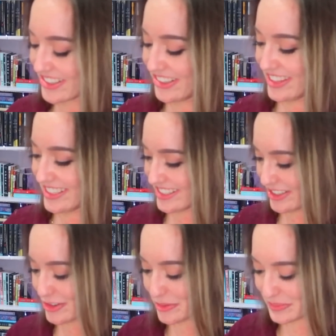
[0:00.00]
show you these
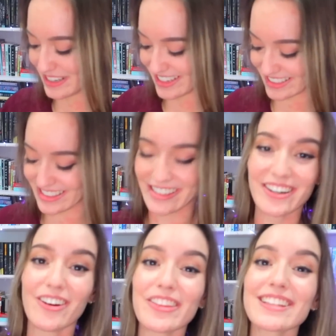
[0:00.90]
two because
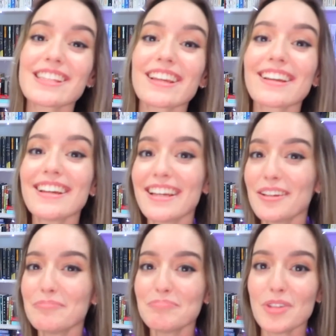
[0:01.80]
they're all that's like
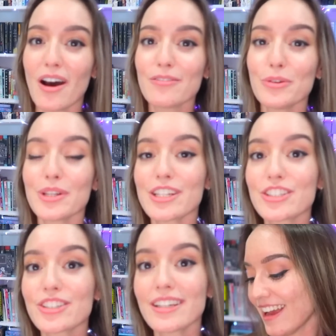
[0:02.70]
not
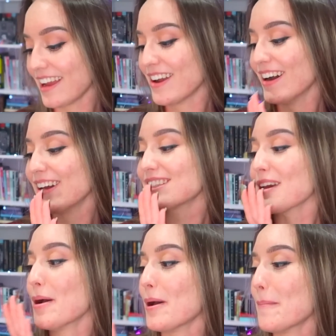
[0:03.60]
foodish. I got
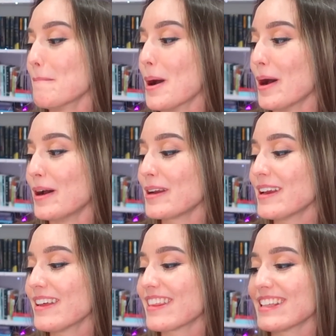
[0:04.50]
a mug
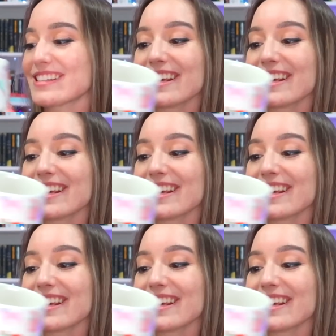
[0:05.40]
that